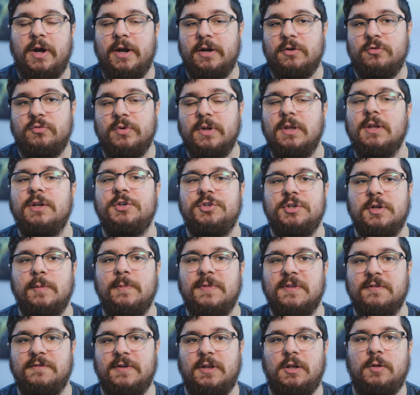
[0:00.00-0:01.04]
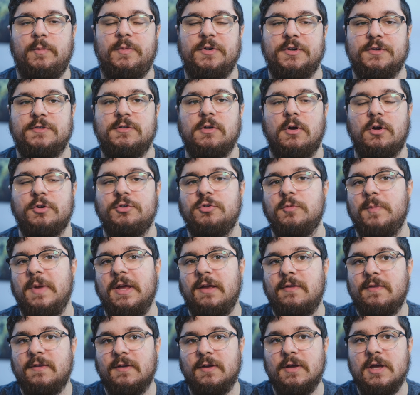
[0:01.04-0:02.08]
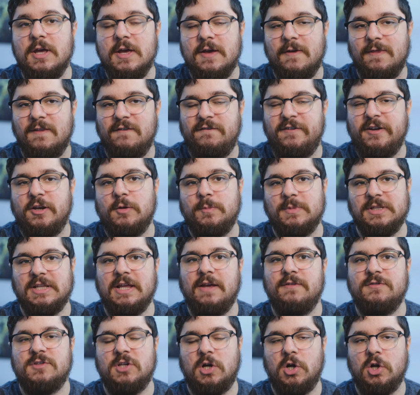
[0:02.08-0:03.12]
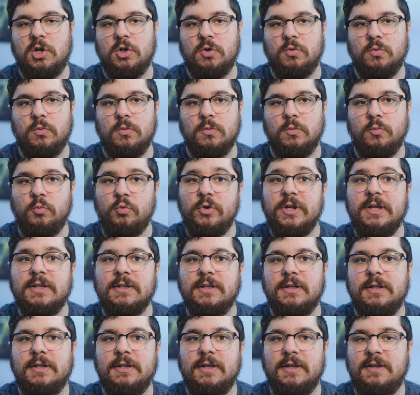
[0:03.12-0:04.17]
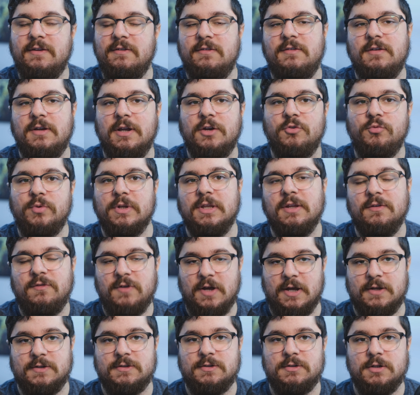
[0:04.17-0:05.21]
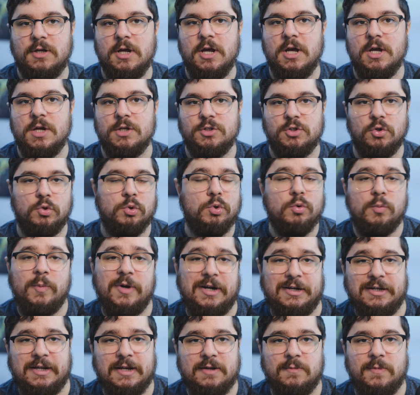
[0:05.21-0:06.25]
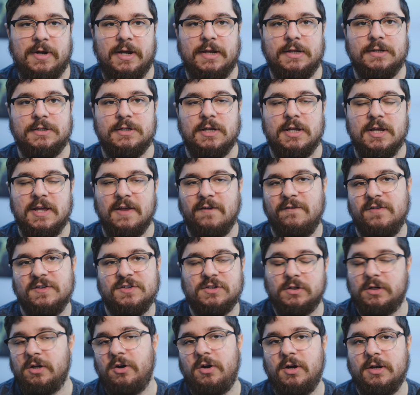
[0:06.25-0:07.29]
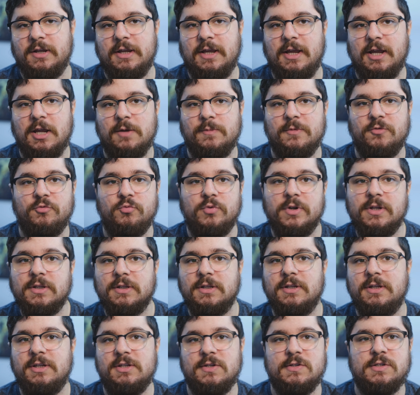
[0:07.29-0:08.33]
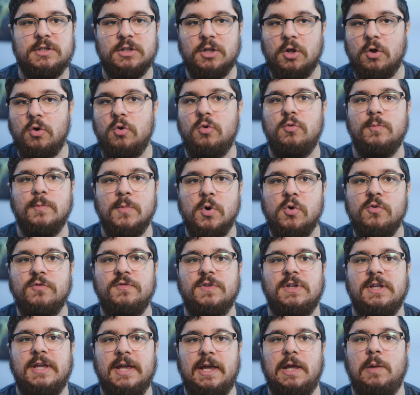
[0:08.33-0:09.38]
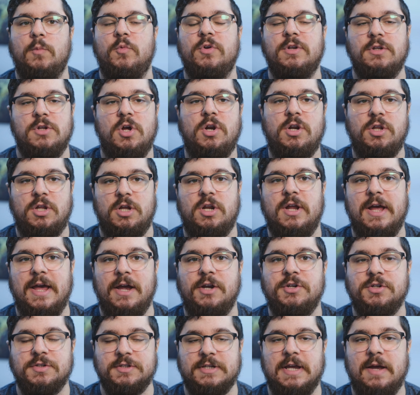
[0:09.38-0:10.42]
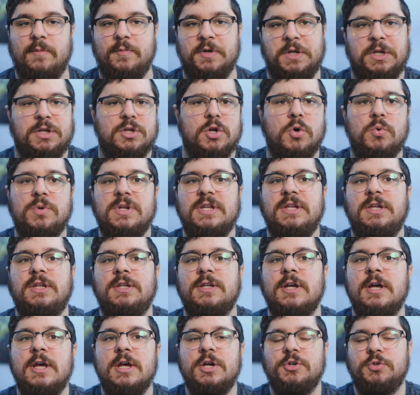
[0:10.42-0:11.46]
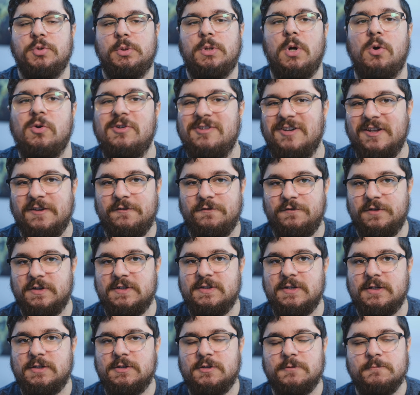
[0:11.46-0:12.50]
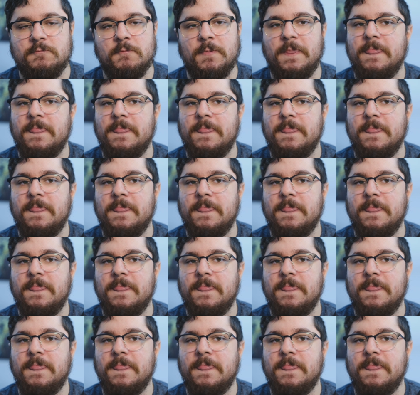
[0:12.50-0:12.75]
hire really cheap developers or to make the development lifecycle really easy and really fast. So do bear that in mind. If it's a card game, a really slow moving game with not a lot of actions happening, no need to calculate physics,